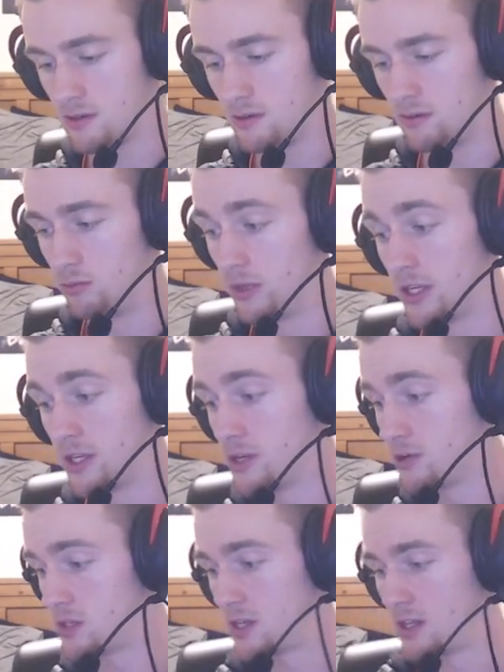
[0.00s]
really
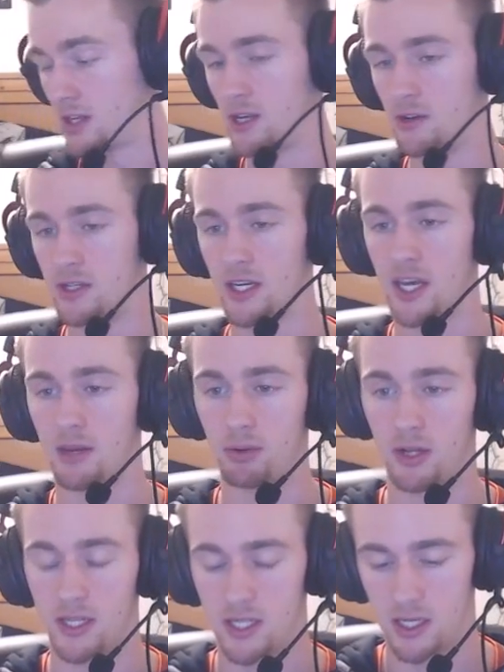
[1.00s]
used to the QCK
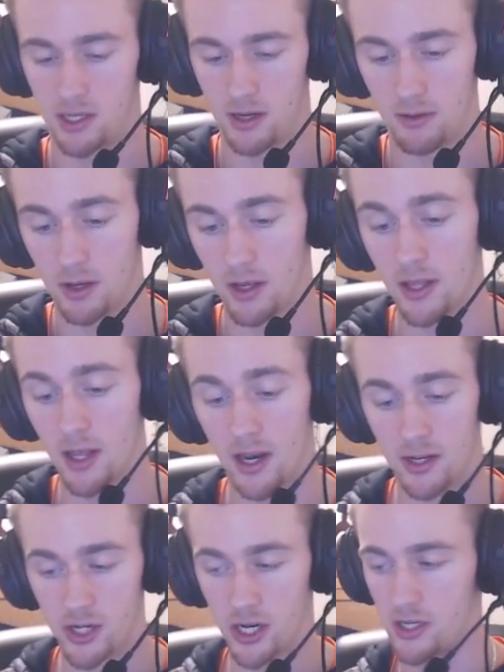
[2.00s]
Plus, and then I
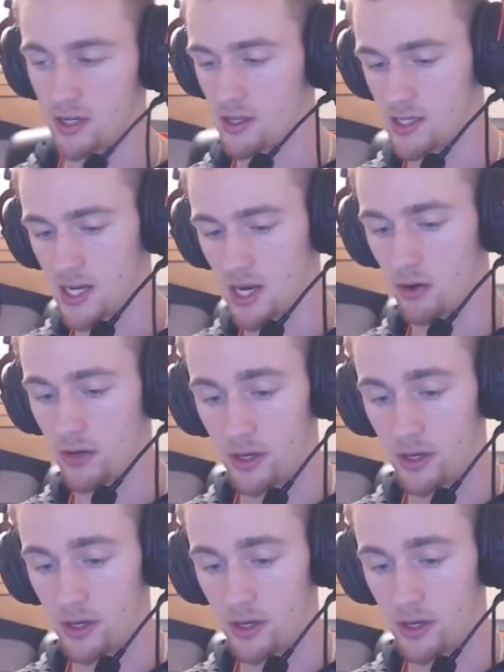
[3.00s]
changed to the Zowie.